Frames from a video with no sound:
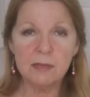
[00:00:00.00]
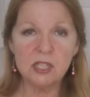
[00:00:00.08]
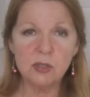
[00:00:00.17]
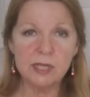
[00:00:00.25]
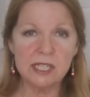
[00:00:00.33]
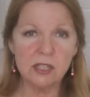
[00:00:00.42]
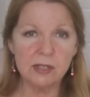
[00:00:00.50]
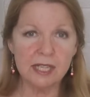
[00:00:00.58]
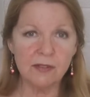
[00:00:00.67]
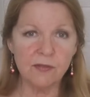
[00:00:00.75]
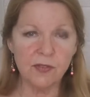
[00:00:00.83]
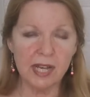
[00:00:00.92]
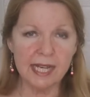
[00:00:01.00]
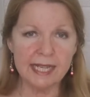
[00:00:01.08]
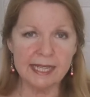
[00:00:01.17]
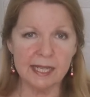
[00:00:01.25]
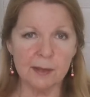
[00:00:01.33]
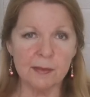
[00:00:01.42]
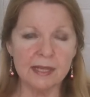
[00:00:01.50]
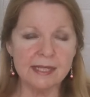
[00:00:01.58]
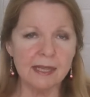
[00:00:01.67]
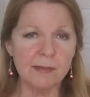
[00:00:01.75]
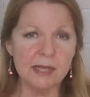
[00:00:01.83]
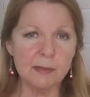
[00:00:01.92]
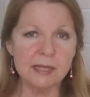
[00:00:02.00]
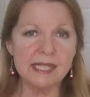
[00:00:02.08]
but you still can find them something